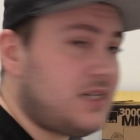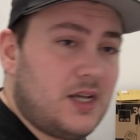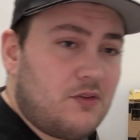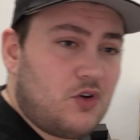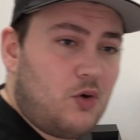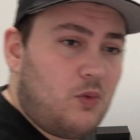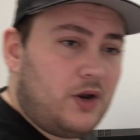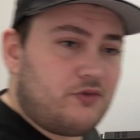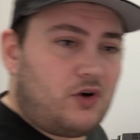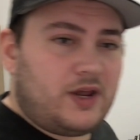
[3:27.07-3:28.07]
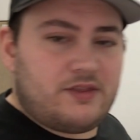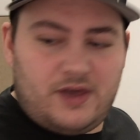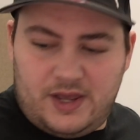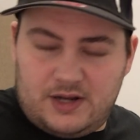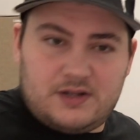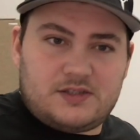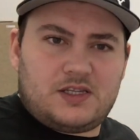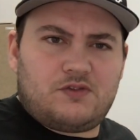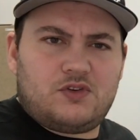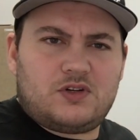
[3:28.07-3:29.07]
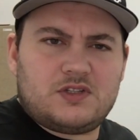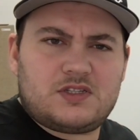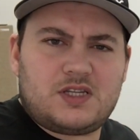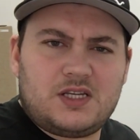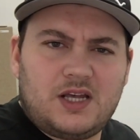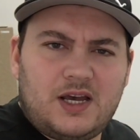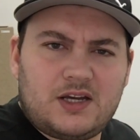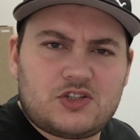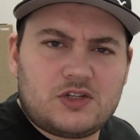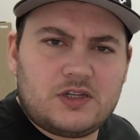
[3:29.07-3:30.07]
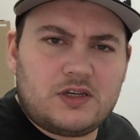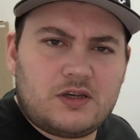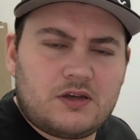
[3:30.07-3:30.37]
I've got one right there. Let's see if you can see that actually.